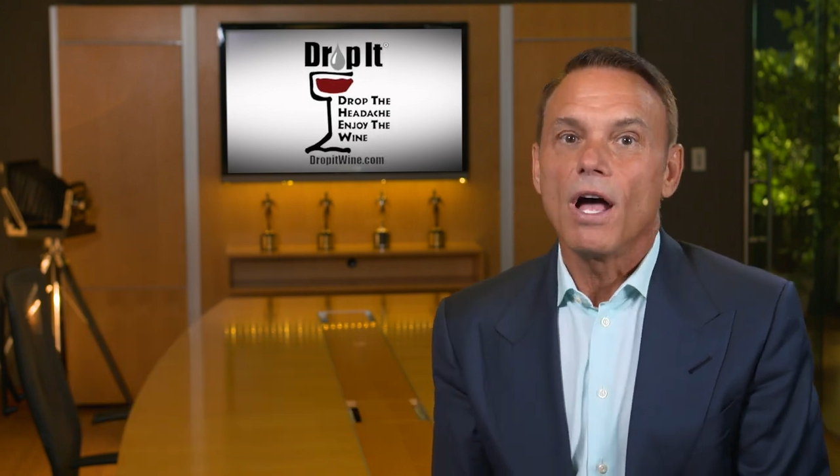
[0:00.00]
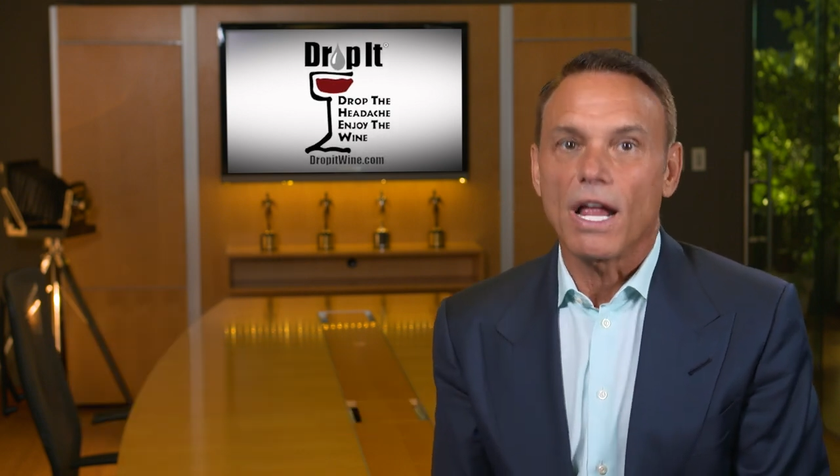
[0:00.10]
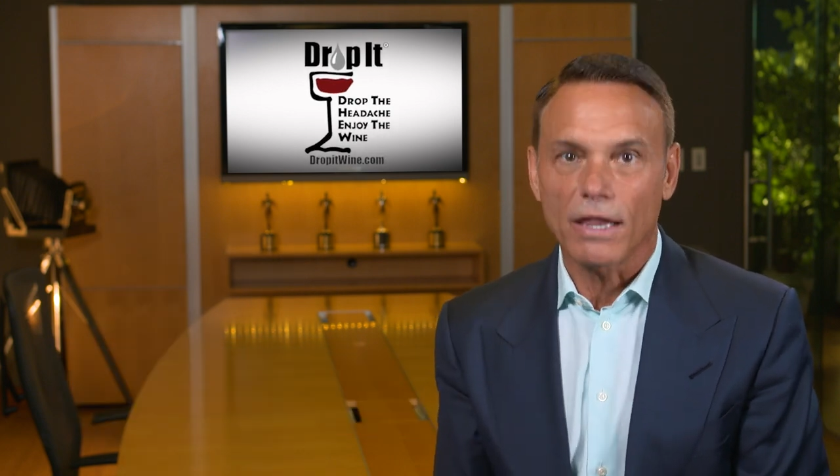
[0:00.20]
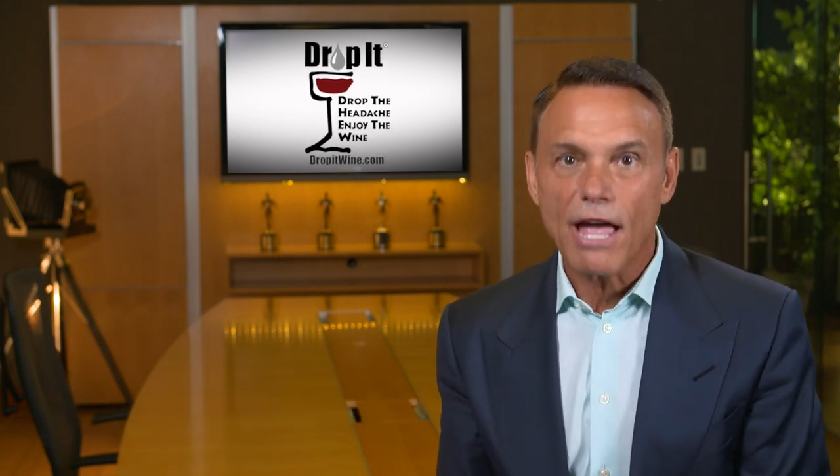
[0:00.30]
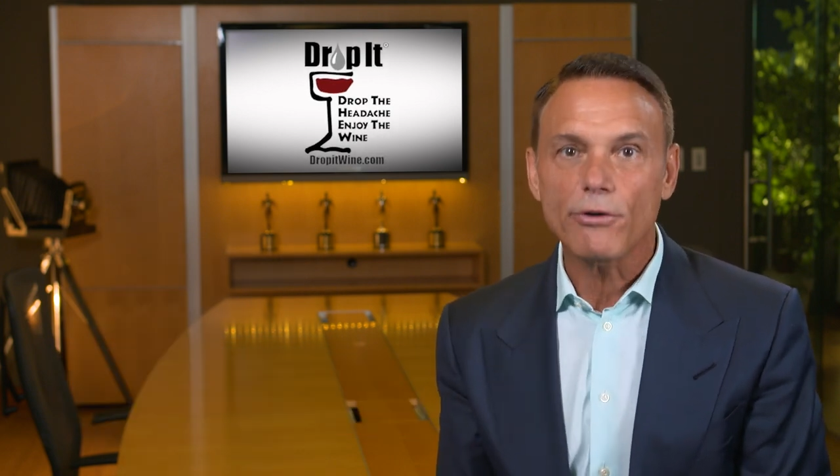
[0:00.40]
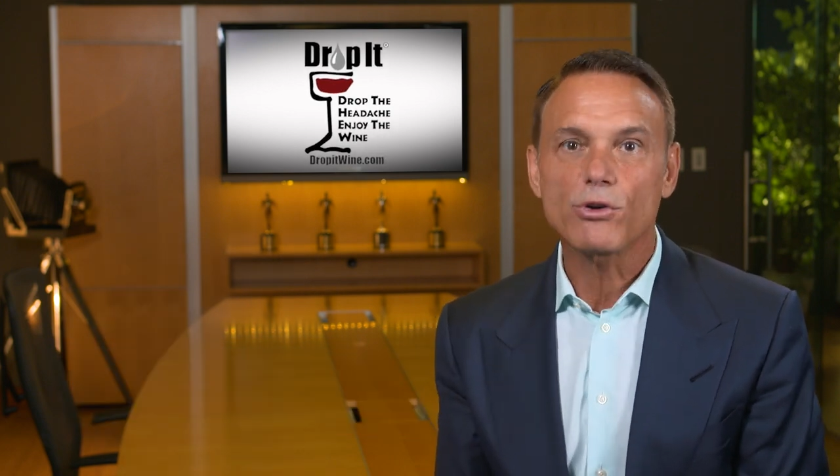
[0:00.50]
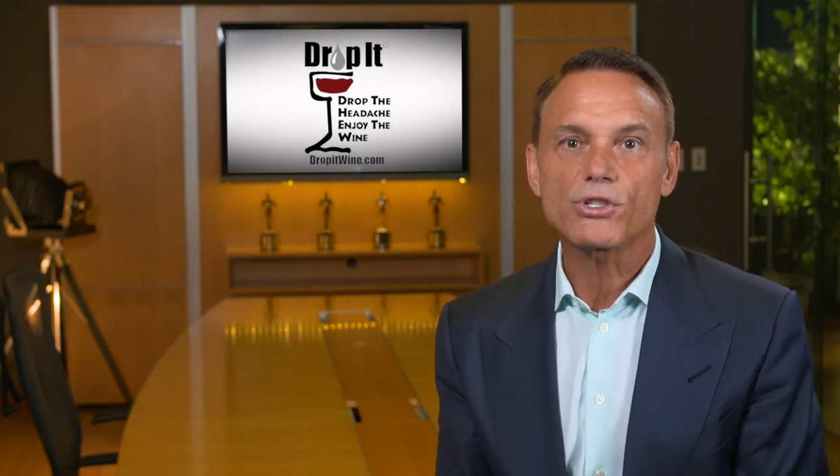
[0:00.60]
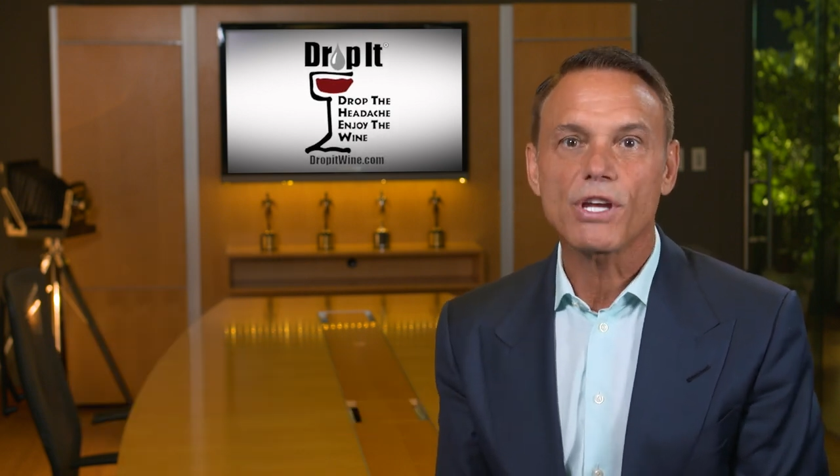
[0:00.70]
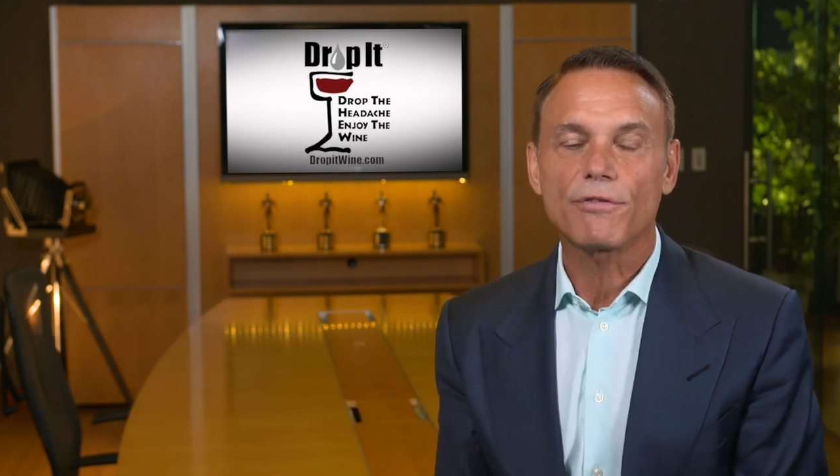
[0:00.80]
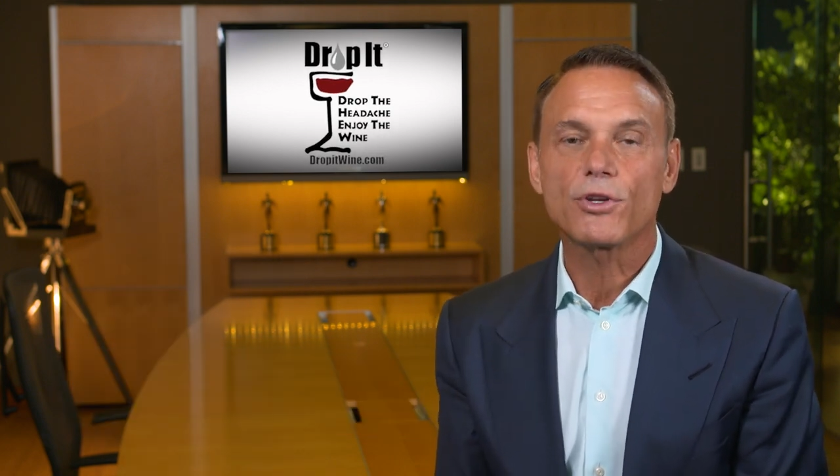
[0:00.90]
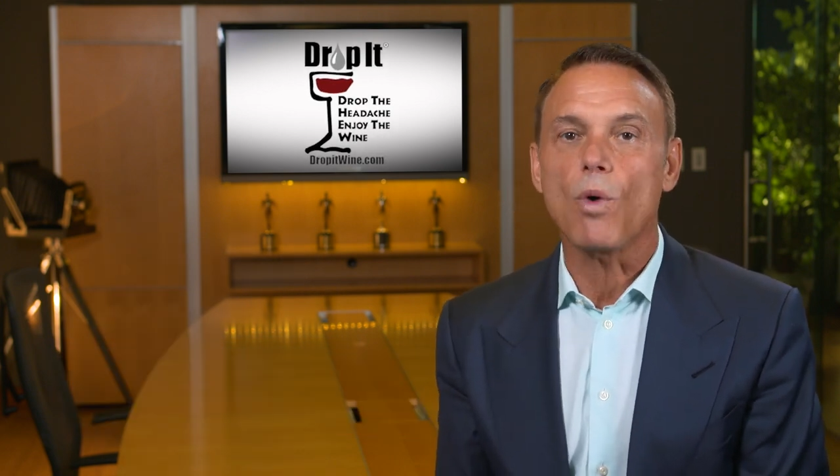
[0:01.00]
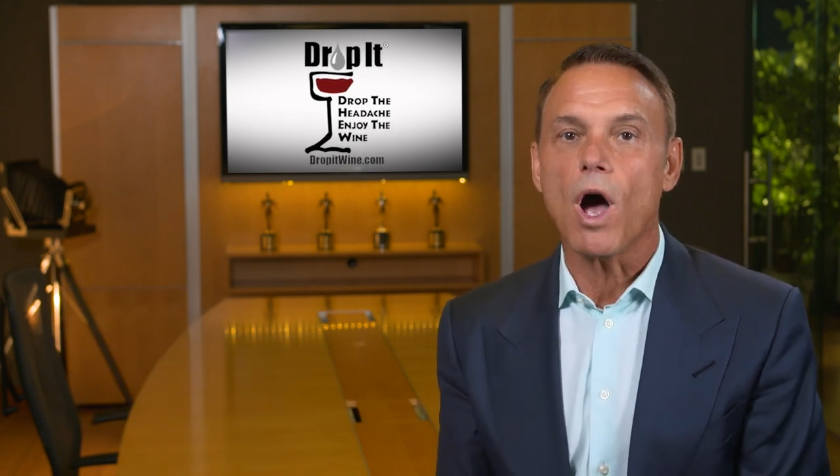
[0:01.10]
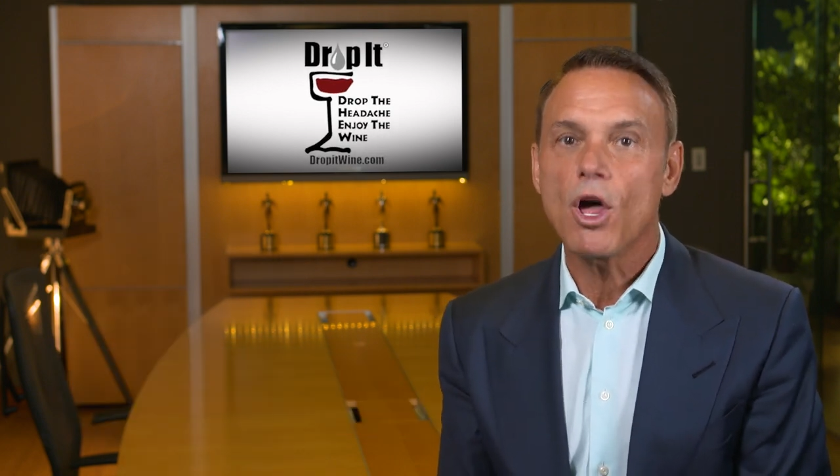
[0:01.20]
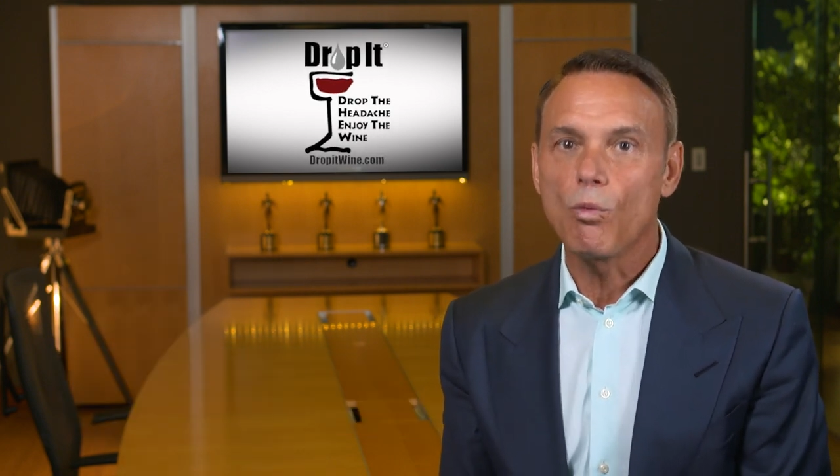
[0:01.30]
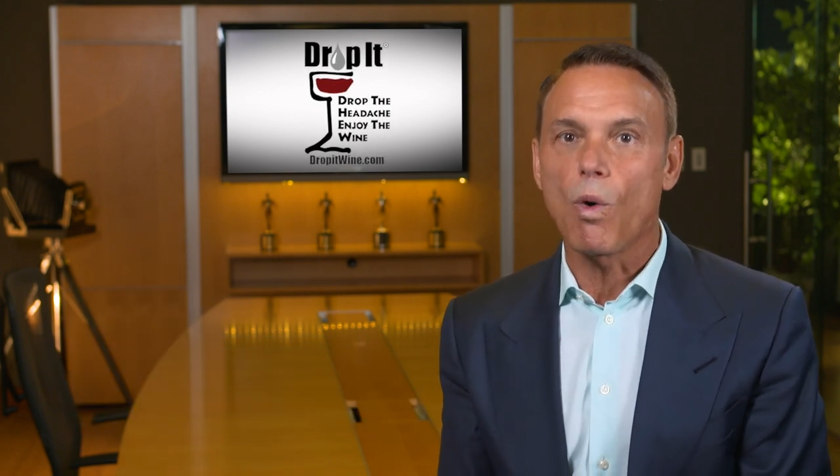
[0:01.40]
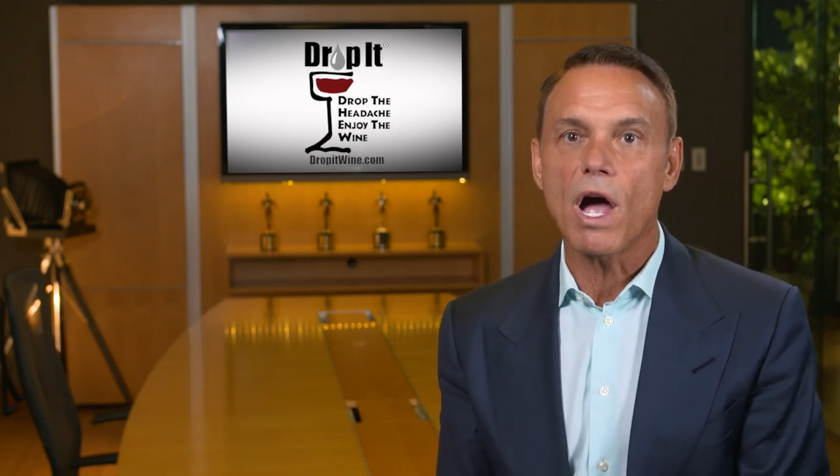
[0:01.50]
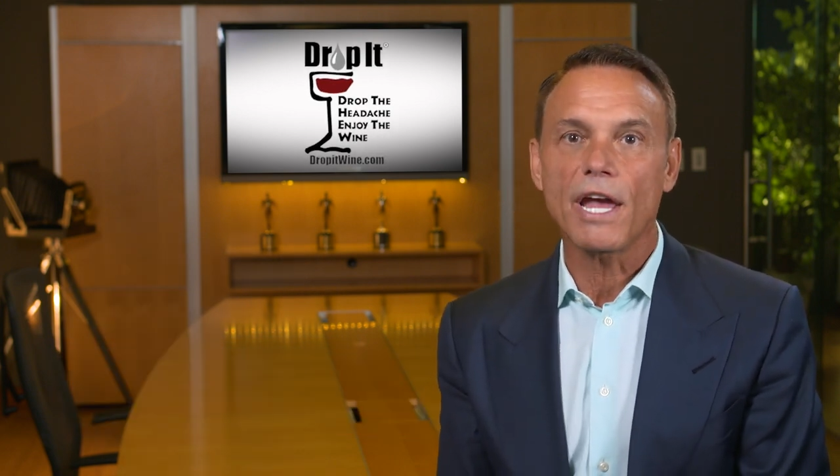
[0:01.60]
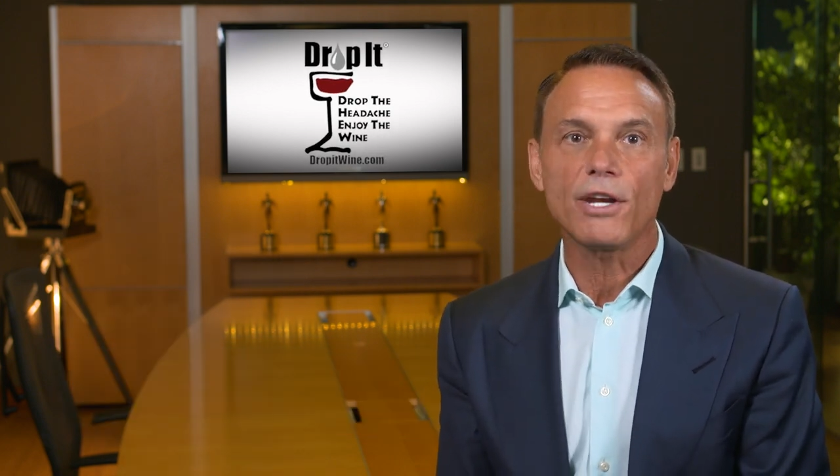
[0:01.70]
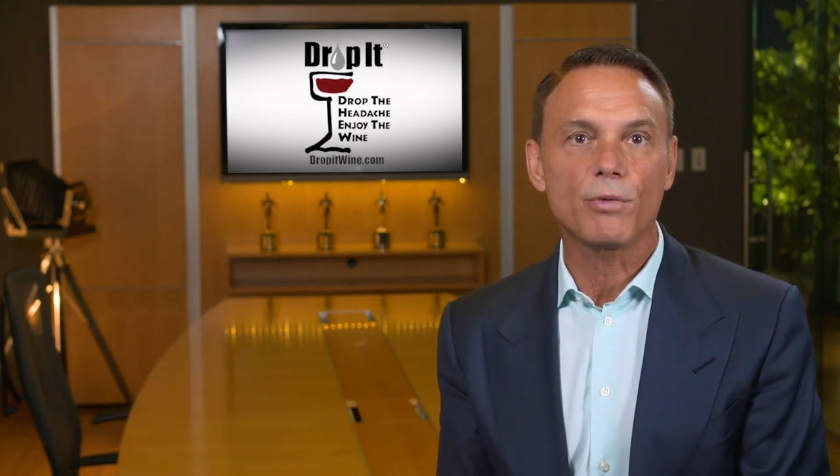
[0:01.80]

Allow yourself to unwind